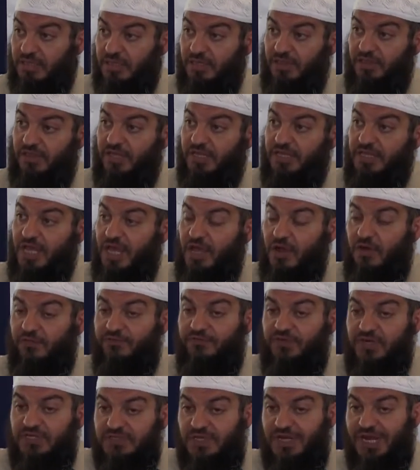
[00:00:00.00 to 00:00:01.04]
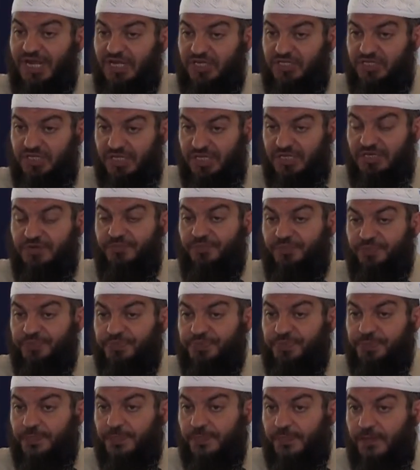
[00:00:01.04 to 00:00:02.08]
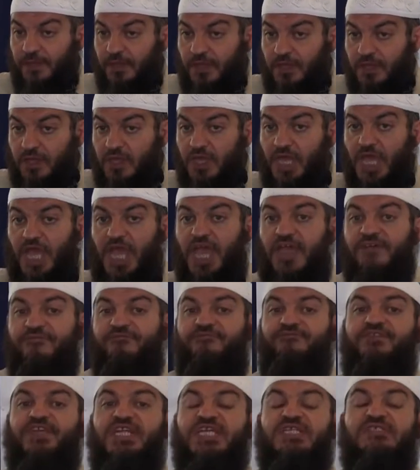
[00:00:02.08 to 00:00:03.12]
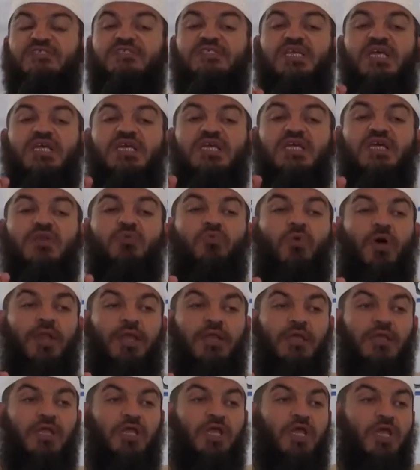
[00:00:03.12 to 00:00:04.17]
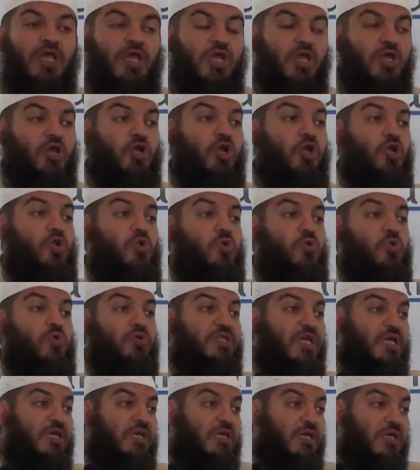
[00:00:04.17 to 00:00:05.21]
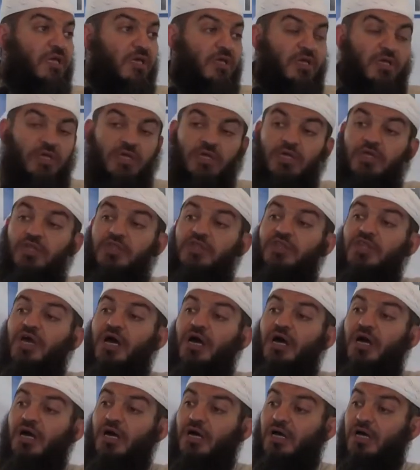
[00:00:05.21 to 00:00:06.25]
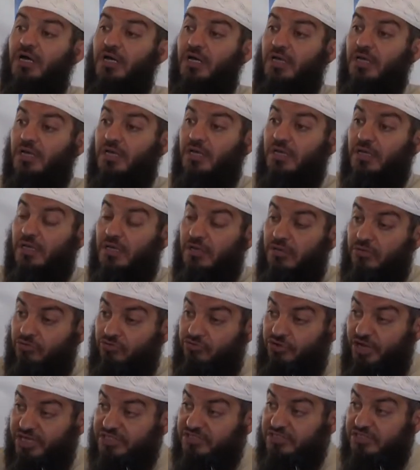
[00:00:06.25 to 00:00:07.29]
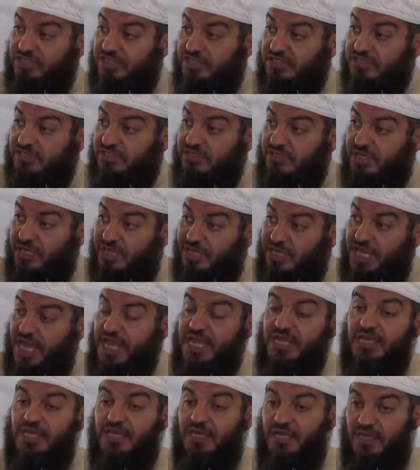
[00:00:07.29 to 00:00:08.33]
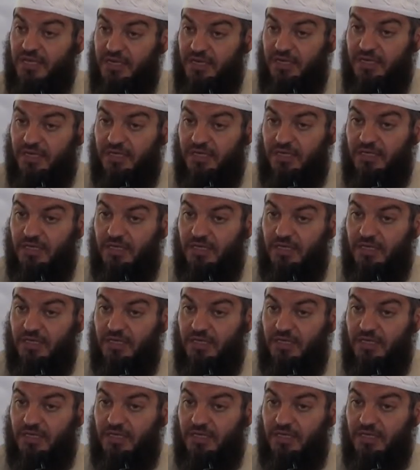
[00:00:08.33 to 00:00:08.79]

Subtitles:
on the day of resurrection, every single one, including the richest king,